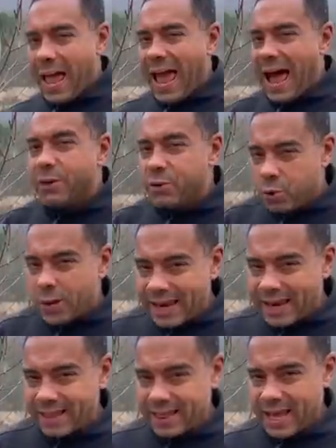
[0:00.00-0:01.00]
how you can
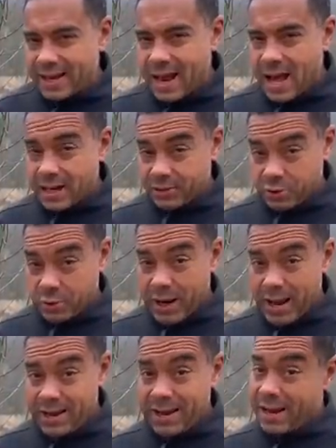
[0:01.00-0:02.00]
get that knowledge,
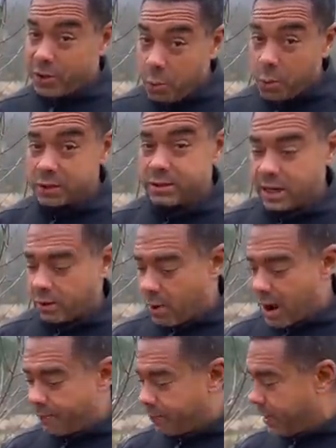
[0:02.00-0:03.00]
okay? And you want to stick
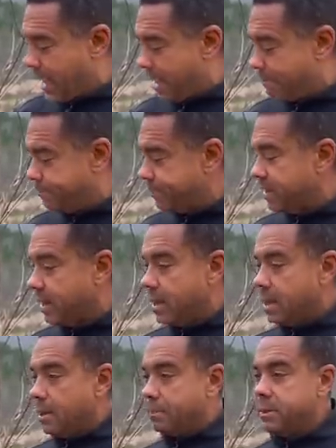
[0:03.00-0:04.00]
around for that.
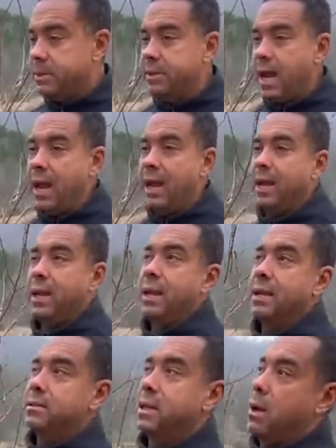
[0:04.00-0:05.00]
But today,
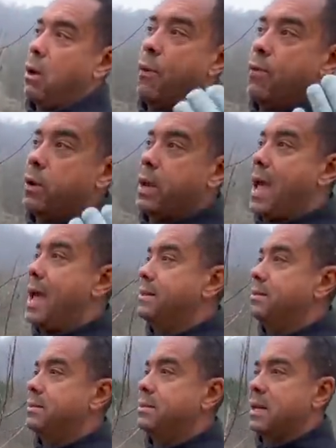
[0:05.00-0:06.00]
it's an
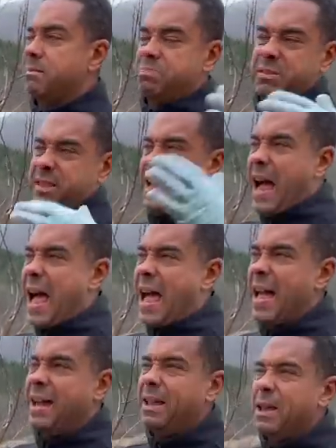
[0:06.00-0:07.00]
overcast
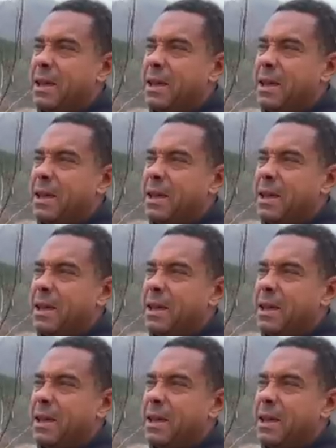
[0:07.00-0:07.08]
sky,